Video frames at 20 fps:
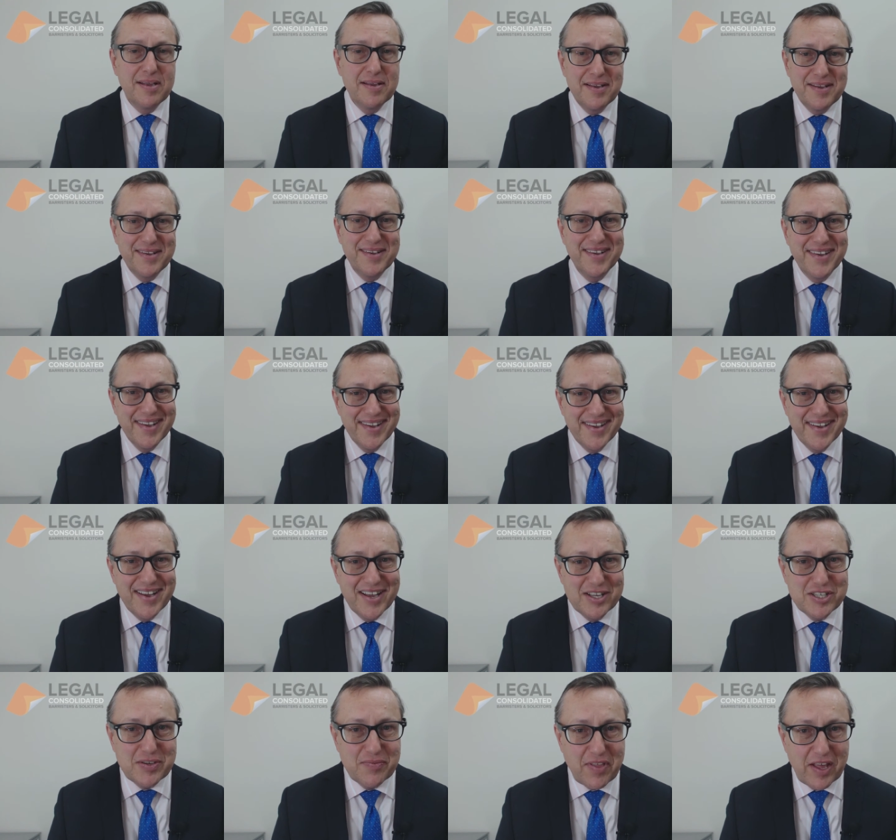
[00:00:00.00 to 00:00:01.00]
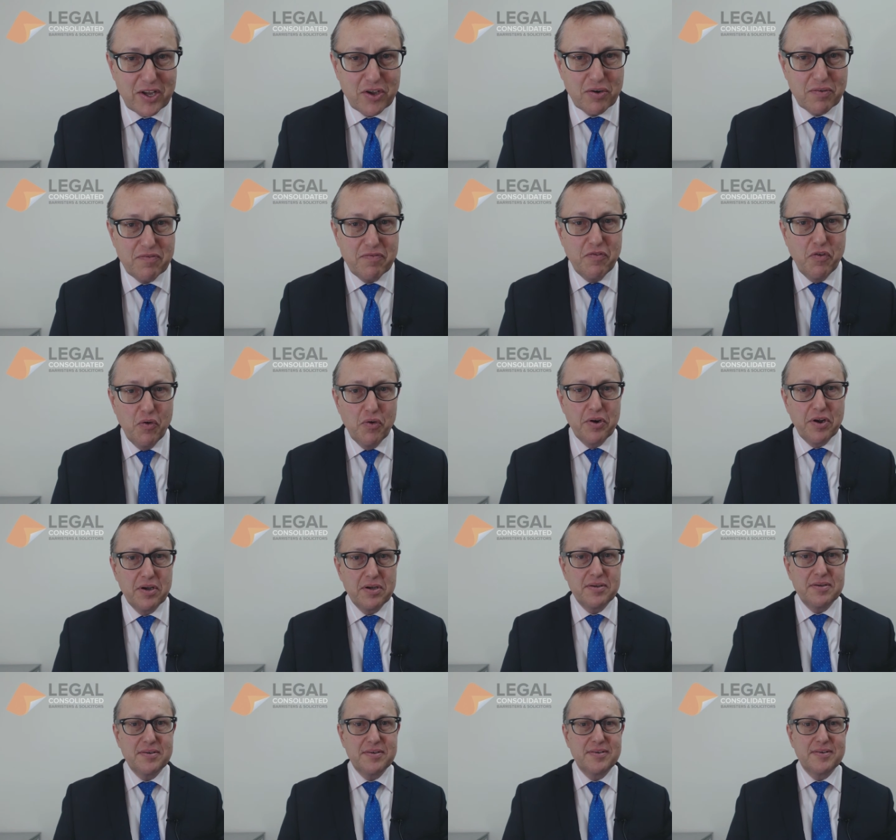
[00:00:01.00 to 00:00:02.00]
As if they could afford
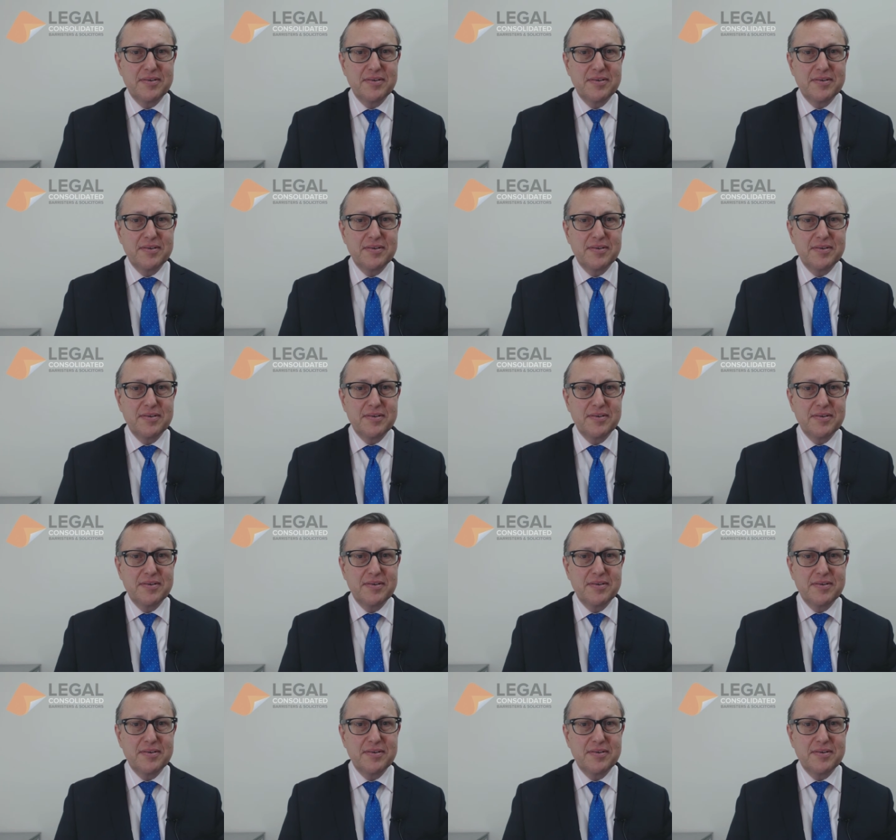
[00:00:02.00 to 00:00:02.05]
it.